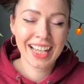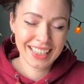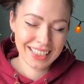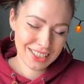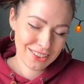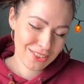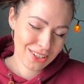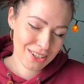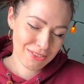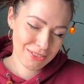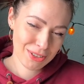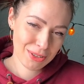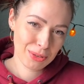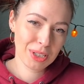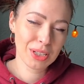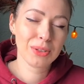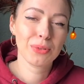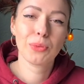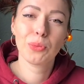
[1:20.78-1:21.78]
Hello
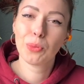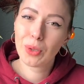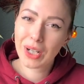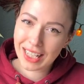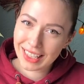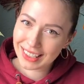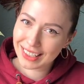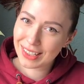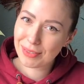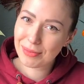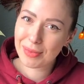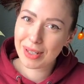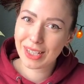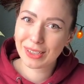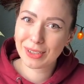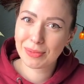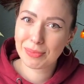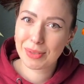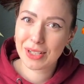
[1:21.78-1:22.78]
everyone, welcome
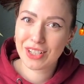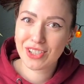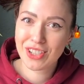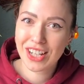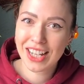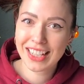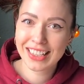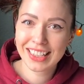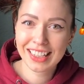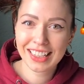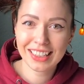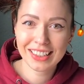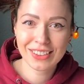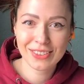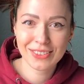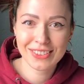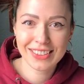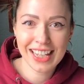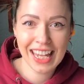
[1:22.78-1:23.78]
back to my channel.
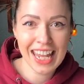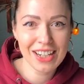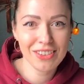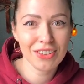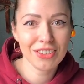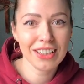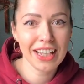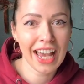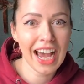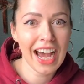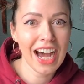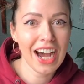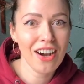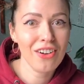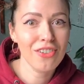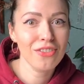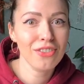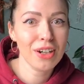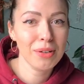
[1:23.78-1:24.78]
Today we'll
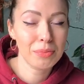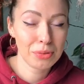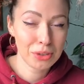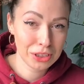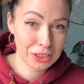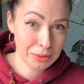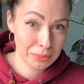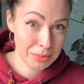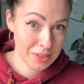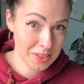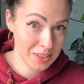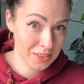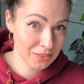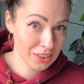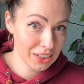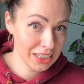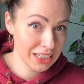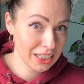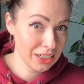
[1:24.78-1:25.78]
have a pretty busy
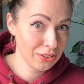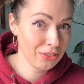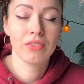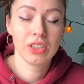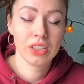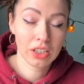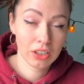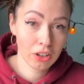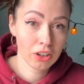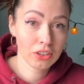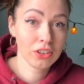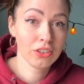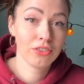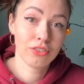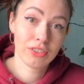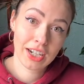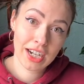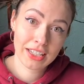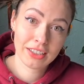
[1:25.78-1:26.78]
video with a lot
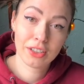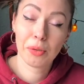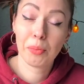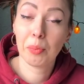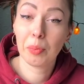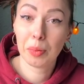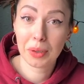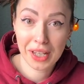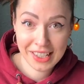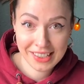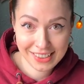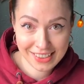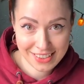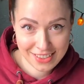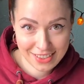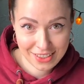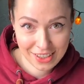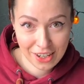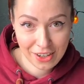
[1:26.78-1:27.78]
of random
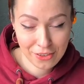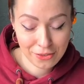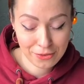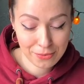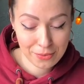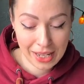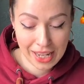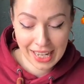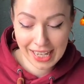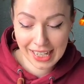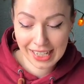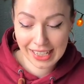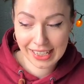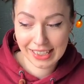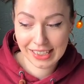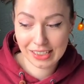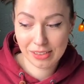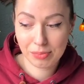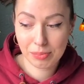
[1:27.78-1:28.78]
plenty stuff.
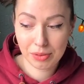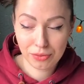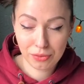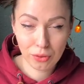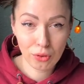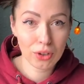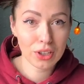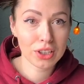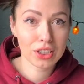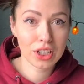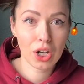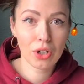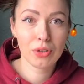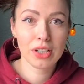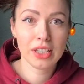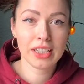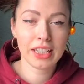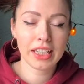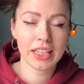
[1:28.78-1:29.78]
And before
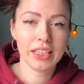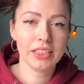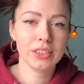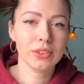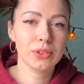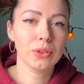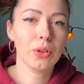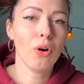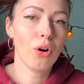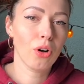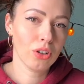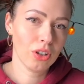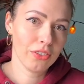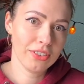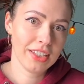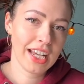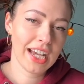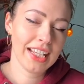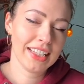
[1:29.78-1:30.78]
going into all
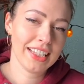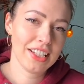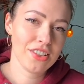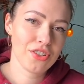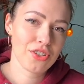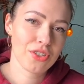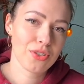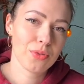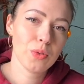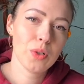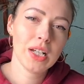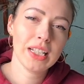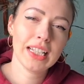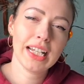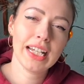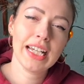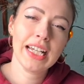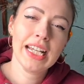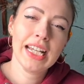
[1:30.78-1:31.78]
of that, I just
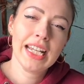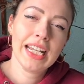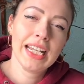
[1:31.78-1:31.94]
wanna